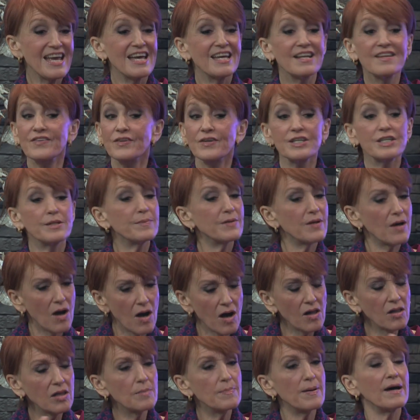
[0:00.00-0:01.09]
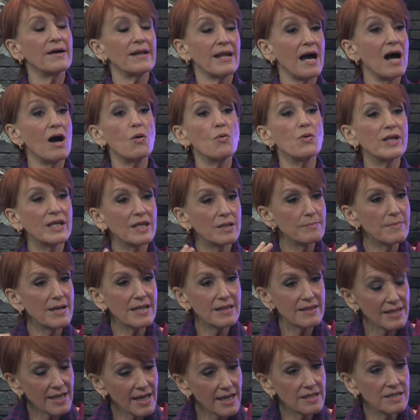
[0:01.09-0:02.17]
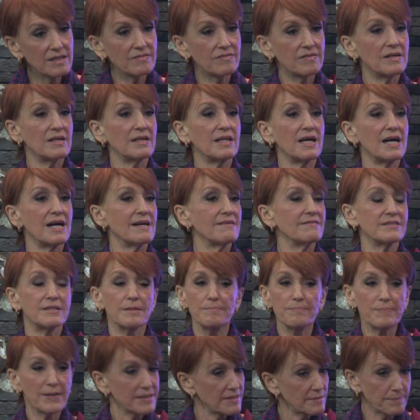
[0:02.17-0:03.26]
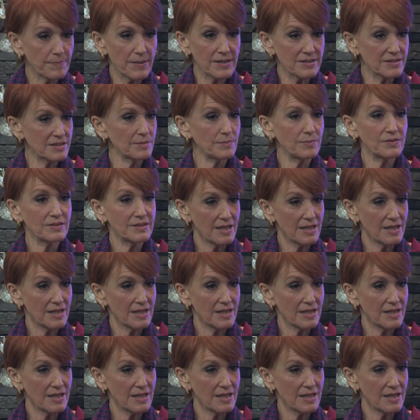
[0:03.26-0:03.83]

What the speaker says: And it's going to be all about how we can make the end of our lives the best possible